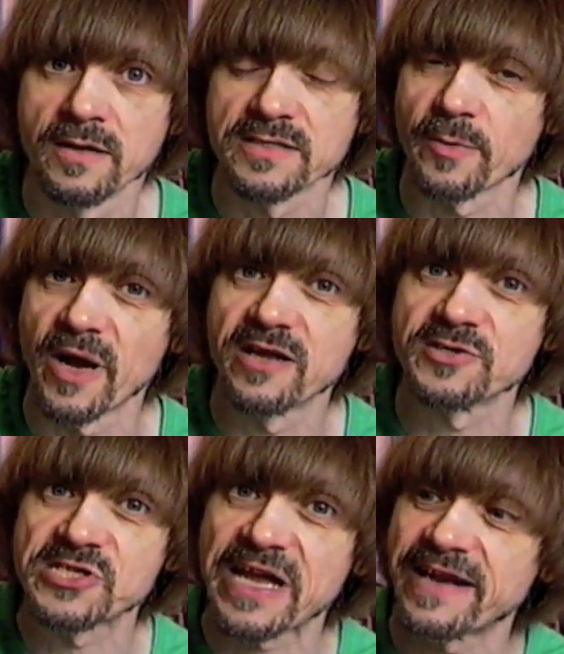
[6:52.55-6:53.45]
So my
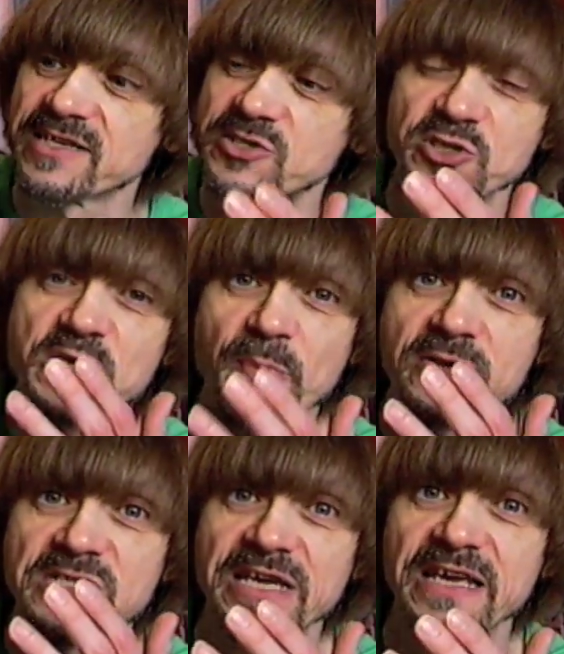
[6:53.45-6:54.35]
understanding is you're
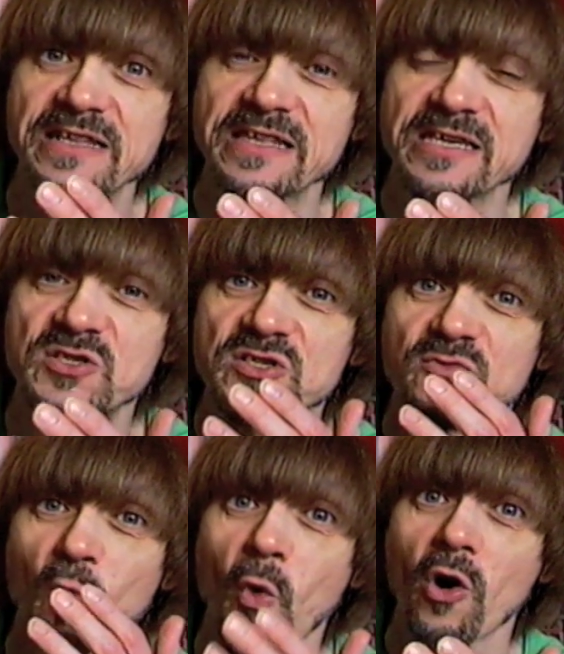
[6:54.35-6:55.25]
supposed to eat these
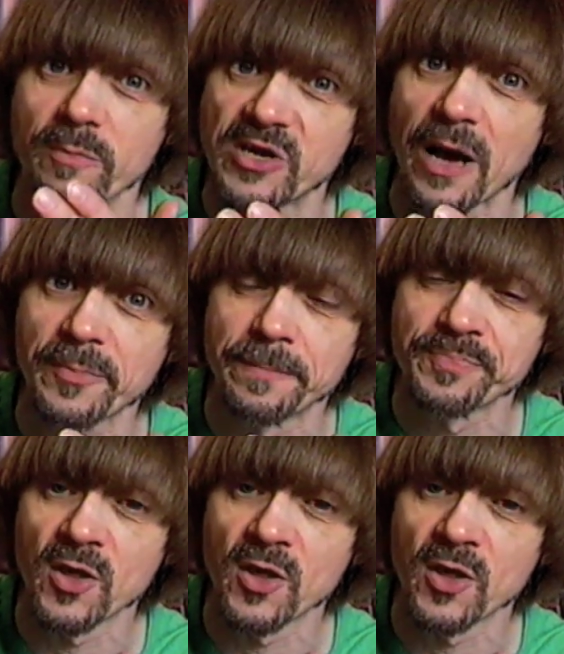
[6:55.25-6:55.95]
warmed up.